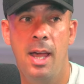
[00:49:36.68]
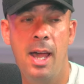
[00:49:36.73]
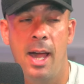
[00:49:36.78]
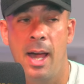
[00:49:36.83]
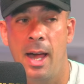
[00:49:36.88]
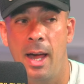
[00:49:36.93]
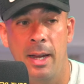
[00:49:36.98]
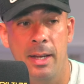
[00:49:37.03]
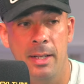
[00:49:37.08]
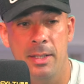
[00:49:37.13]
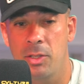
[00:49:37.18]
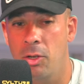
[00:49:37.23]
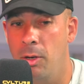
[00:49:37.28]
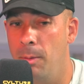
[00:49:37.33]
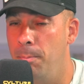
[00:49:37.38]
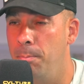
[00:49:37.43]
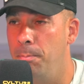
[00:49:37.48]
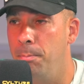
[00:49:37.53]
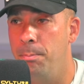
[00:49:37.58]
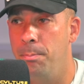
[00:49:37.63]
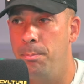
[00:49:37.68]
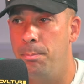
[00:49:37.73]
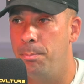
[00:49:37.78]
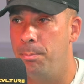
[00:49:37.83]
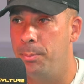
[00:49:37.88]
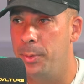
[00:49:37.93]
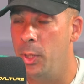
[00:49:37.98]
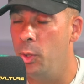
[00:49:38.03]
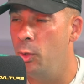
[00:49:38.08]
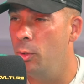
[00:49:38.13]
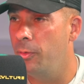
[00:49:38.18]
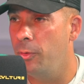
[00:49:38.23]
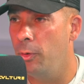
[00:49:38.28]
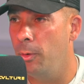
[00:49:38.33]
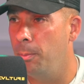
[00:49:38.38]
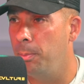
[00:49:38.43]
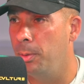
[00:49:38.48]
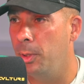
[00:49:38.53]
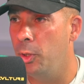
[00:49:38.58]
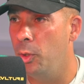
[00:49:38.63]
And it's got beautiful
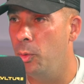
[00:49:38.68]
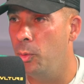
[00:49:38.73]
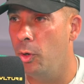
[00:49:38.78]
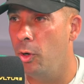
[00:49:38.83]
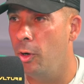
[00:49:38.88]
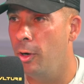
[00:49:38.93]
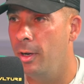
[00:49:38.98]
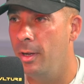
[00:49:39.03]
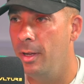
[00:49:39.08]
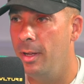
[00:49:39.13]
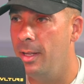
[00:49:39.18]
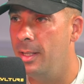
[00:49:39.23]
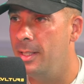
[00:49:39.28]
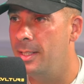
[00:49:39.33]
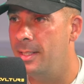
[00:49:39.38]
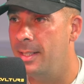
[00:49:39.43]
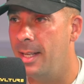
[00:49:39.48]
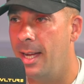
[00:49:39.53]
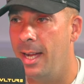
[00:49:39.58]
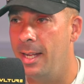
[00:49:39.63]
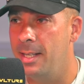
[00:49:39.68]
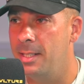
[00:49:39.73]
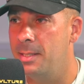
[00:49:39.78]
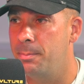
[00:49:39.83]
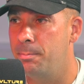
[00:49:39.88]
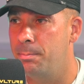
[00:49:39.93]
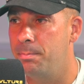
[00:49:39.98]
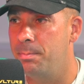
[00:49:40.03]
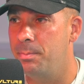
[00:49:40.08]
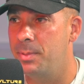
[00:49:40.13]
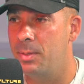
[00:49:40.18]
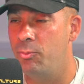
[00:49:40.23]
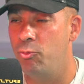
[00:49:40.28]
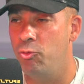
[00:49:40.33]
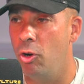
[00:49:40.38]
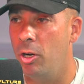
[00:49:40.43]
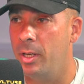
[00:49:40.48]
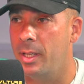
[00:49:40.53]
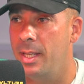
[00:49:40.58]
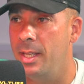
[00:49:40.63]
blue waters, nice
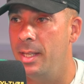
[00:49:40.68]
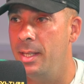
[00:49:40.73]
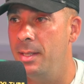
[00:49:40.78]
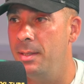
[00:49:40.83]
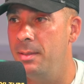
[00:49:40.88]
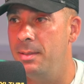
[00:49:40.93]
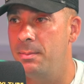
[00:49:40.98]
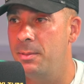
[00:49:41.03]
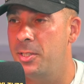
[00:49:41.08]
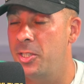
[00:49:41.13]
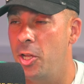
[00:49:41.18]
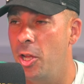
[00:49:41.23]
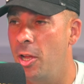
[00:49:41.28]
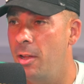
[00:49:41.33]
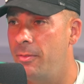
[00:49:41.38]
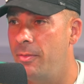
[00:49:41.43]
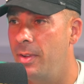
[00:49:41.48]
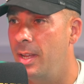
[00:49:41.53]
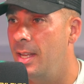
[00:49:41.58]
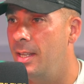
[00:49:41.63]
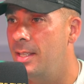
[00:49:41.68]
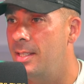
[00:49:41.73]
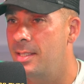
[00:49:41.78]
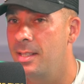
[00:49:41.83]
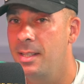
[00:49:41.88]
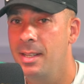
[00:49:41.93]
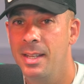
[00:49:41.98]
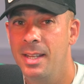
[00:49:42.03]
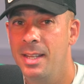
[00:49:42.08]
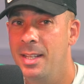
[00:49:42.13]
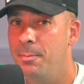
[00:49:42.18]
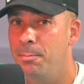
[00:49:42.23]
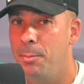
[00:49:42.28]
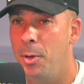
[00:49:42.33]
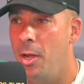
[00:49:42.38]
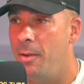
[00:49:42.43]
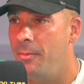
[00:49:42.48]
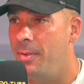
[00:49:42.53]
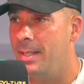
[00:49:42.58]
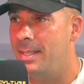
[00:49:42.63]
rocky surface,
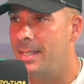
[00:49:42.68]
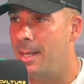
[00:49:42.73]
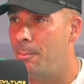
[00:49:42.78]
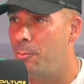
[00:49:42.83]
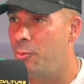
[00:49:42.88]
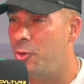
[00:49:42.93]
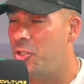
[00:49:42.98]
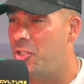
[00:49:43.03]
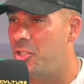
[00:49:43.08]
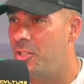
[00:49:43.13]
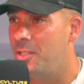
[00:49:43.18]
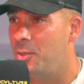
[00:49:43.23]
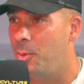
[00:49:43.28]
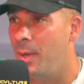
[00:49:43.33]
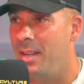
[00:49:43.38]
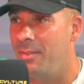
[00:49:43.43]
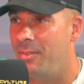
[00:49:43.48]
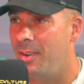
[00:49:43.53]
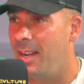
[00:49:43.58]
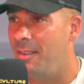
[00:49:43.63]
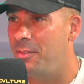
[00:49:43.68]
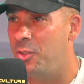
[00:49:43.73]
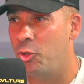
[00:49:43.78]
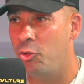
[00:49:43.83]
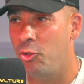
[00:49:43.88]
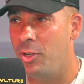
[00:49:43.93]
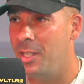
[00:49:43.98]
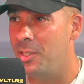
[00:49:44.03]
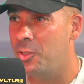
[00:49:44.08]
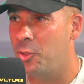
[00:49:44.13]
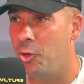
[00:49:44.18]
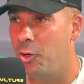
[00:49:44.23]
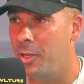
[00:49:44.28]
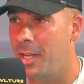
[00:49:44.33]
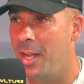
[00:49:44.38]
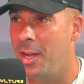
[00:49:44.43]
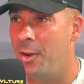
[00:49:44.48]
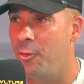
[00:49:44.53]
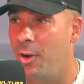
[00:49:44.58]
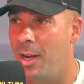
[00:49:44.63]
perfect temperature, 25 degrees all
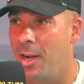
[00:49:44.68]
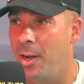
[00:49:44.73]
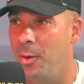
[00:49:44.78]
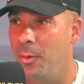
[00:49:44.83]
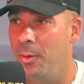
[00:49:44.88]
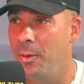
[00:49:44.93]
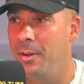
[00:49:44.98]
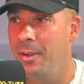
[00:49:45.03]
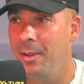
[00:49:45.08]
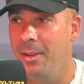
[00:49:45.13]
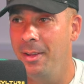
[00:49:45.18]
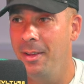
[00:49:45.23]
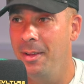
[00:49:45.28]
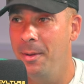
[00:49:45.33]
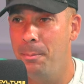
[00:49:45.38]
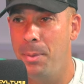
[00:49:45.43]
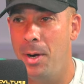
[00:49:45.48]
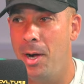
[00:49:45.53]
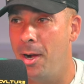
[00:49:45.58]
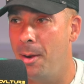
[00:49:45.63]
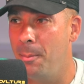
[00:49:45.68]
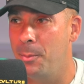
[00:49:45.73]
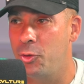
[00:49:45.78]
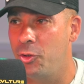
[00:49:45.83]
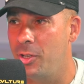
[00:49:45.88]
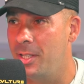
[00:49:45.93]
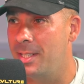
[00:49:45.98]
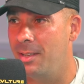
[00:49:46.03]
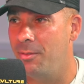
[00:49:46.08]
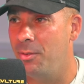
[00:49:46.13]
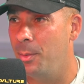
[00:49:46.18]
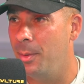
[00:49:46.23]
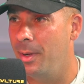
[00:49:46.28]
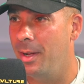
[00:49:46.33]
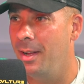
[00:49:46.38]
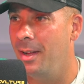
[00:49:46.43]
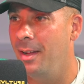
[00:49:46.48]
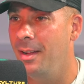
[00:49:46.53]
year round, palm trees everywhere.